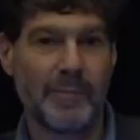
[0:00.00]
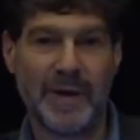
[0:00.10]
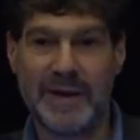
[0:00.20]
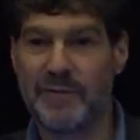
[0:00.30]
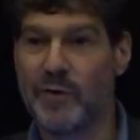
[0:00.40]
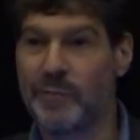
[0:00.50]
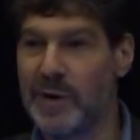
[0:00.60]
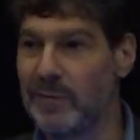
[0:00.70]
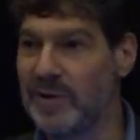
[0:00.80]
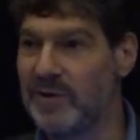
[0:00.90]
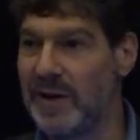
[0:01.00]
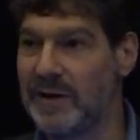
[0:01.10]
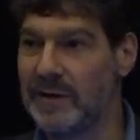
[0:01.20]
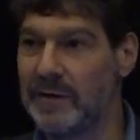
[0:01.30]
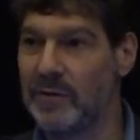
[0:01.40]
Many of you have probably
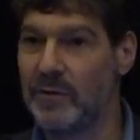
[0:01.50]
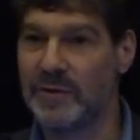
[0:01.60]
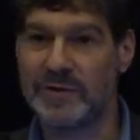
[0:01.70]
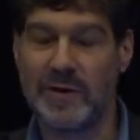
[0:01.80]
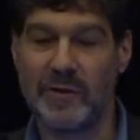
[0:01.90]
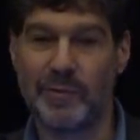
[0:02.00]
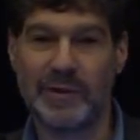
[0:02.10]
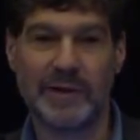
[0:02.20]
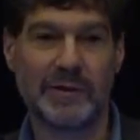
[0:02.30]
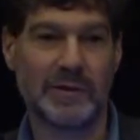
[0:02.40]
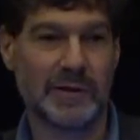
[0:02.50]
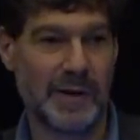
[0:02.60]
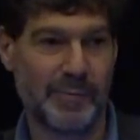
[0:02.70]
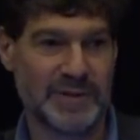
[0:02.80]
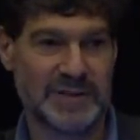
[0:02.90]
taken what's called the political
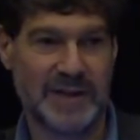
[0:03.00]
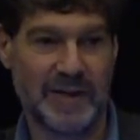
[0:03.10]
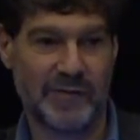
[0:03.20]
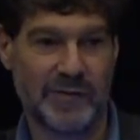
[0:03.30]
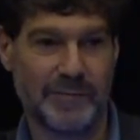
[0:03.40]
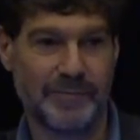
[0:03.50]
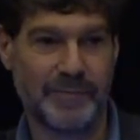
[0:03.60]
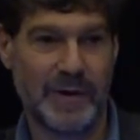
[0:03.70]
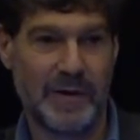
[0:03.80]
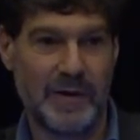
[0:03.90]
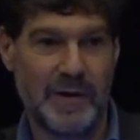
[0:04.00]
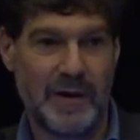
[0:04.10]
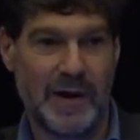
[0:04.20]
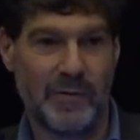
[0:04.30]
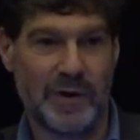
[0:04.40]
compass test.
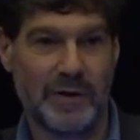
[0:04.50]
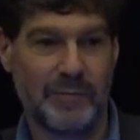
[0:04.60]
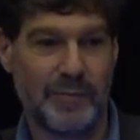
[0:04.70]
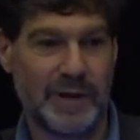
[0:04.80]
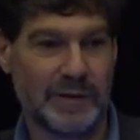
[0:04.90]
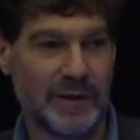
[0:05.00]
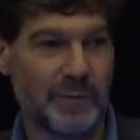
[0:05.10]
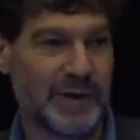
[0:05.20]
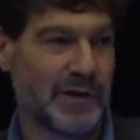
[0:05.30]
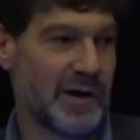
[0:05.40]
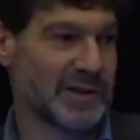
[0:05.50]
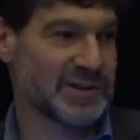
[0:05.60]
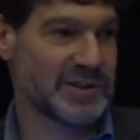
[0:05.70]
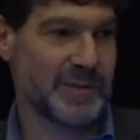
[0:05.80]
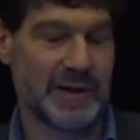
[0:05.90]
I want to be a little bit
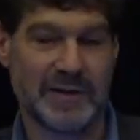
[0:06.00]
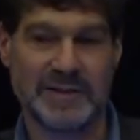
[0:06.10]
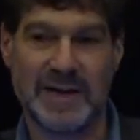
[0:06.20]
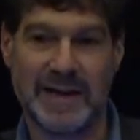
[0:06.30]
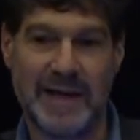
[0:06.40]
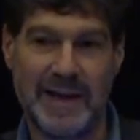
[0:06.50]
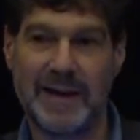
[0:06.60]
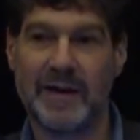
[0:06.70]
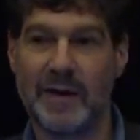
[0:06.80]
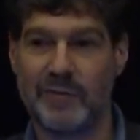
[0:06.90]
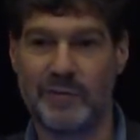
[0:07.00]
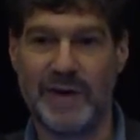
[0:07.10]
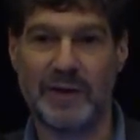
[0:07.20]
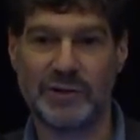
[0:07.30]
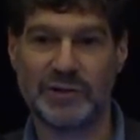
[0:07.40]
cautious about this. I cannot
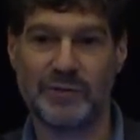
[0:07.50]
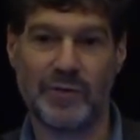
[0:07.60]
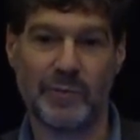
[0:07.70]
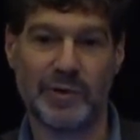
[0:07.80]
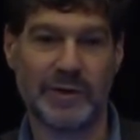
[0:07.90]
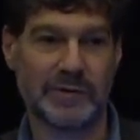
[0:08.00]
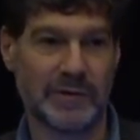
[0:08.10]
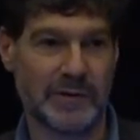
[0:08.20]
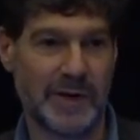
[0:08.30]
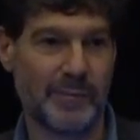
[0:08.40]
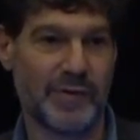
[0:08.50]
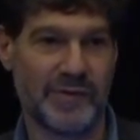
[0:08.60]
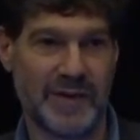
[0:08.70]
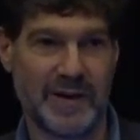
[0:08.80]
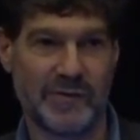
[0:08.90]
vouch for the political compass
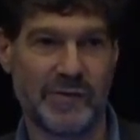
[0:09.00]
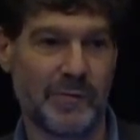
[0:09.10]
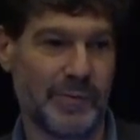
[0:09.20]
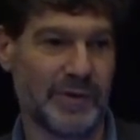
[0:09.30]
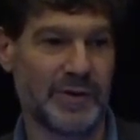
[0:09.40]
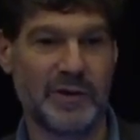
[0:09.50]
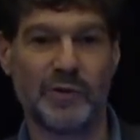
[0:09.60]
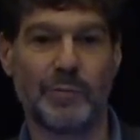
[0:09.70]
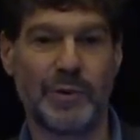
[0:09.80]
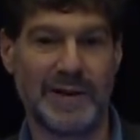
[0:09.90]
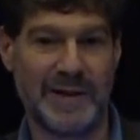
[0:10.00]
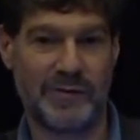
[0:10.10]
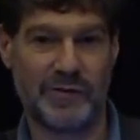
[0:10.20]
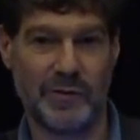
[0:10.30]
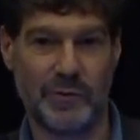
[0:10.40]
test's ability to
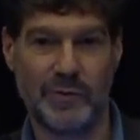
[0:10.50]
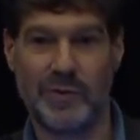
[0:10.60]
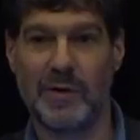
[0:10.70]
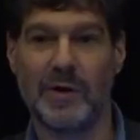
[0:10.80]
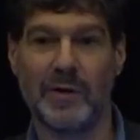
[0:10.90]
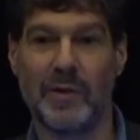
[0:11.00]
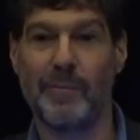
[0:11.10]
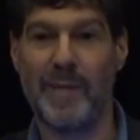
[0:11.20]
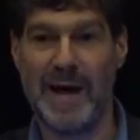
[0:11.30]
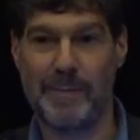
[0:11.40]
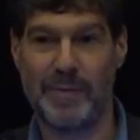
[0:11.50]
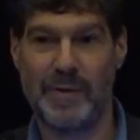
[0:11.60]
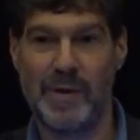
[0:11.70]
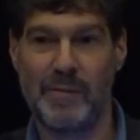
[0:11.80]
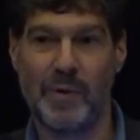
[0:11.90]
place you on the map.
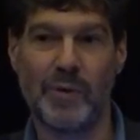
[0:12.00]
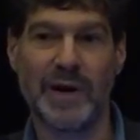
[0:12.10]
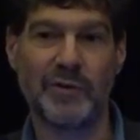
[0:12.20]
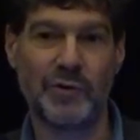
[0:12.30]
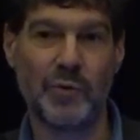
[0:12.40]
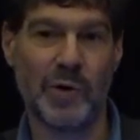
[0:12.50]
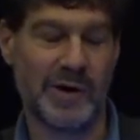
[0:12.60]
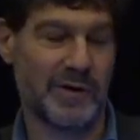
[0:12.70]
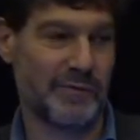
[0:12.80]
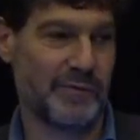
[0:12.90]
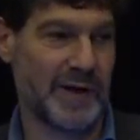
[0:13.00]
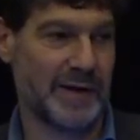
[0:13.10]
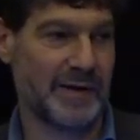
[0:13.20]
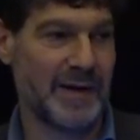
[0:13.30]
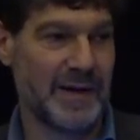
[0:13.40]
But what I do want to
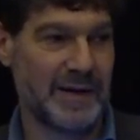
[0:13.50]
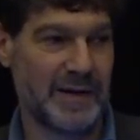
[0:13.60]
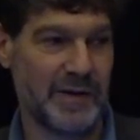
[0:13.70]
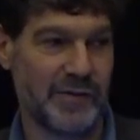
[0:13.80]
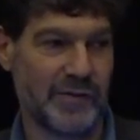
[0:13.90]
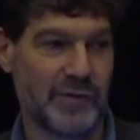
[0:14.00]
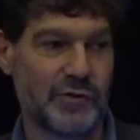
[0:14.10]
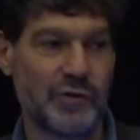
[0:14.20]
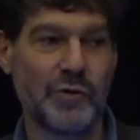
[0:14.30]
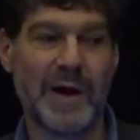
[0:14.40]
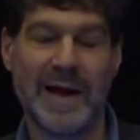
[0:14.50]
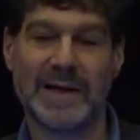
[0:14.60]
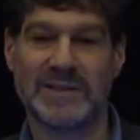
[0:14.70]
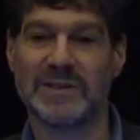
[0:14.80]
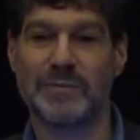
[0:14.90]
defend is the
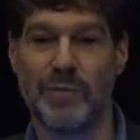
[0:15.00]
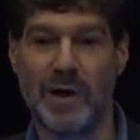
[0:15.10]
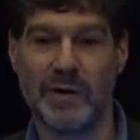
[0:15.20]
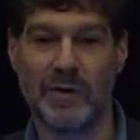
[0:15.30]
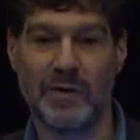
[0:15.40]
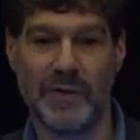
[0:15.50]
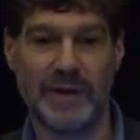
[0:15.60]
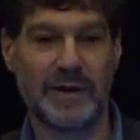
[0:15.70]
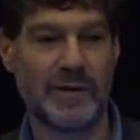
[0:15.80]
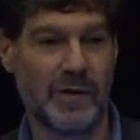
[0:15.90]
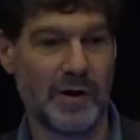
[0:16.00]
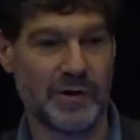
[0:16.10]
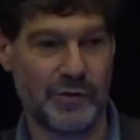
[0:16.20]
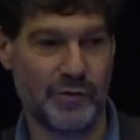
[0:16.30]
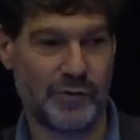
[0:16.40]
two-axis model that it
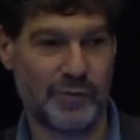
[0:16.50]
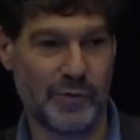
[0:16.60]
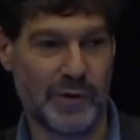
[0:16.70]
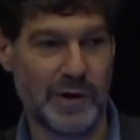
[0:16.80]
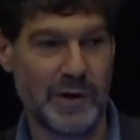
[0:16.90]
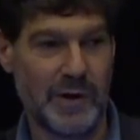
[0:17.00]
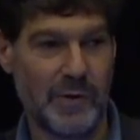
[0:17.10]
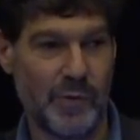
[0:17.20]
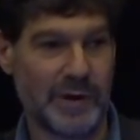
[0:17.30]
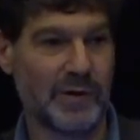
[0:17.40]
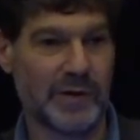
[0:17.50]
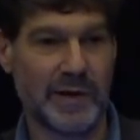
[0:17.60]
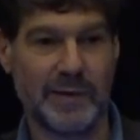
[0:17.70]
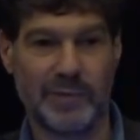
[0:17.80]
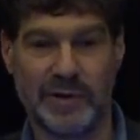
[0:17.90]
argues for when
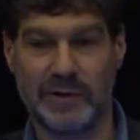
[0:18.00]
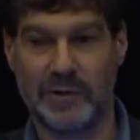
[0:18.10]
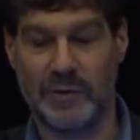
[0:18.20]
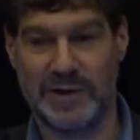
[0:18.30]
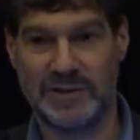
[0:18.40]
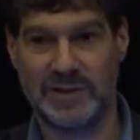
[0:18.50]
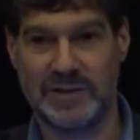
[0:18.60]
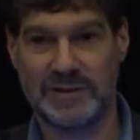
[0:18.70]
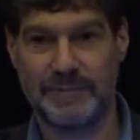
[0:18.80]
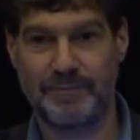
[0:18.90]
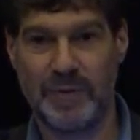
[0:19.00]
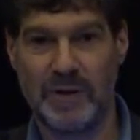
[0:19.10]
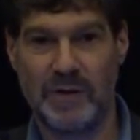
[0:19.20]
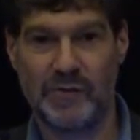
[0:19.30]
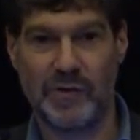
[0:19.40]
looking at political questions.
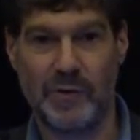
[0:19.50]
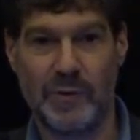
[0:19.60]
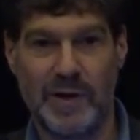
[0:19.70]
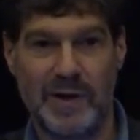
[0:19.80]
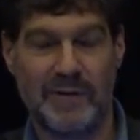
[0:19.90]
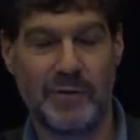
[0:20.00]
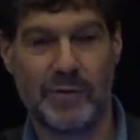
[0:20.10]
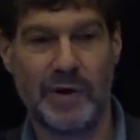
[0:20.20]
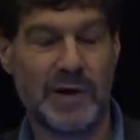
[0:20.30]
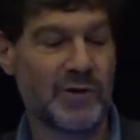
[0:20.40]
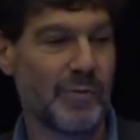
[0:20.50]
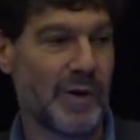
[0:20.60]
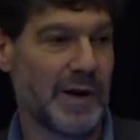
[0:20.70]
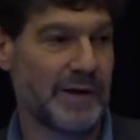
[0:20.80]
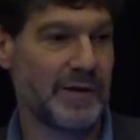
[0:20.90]
So if you think in your
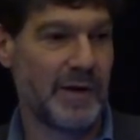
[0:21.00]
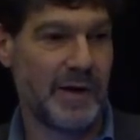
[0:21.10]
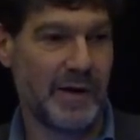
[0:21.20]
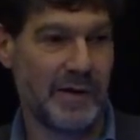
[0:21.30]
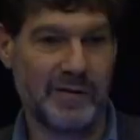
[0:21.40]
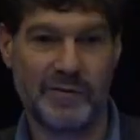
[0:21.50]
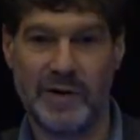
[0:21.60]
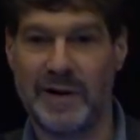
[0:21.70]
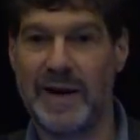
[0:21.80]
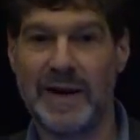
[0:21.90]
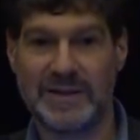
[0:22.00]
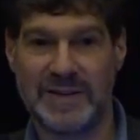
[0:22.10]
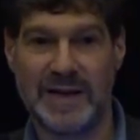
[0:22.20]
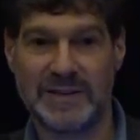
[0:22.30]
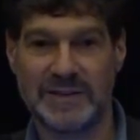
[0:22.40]
mind of an
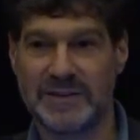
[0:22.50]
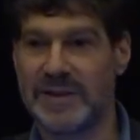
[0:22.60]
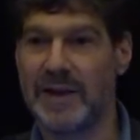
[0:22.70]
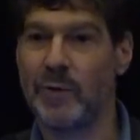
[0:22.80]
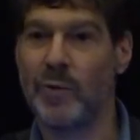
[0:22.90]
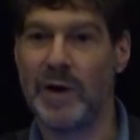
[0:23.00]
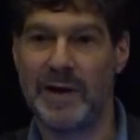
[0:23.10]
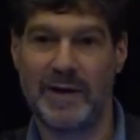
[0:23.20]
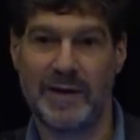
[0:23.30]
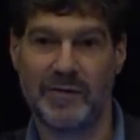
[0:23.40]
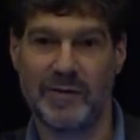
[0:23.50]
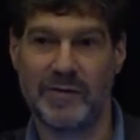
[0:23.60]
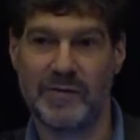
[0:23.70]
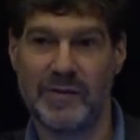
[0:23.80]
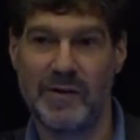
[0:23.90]
x-axis and a
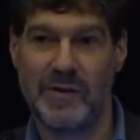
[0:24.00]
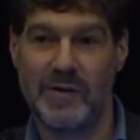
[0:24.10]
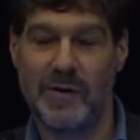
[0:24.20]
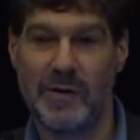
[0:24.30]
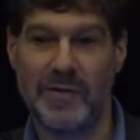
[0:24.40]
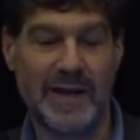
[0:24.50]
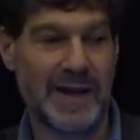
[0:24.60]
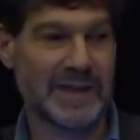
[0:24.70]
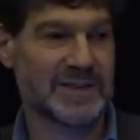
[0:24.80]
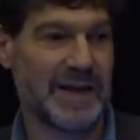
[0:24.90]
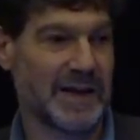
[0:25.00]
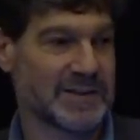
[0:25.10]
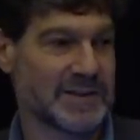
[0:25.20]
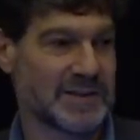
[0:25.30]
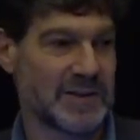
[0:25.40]
y-axis, on the
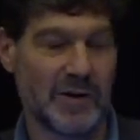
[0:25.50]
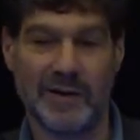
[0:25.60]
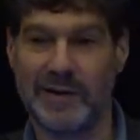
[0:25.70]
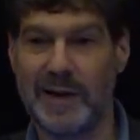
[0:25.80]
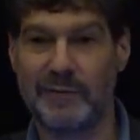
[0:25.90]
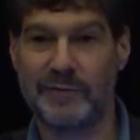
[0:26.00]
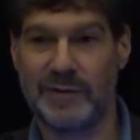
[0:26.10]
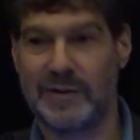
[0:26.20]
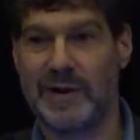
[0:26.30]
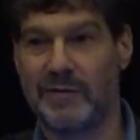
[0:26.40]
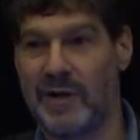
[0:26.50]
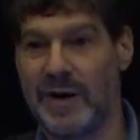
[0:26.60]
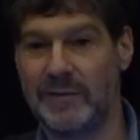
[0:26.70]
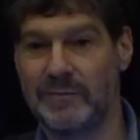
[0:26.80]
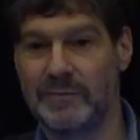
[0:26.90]
x-axis are left and right.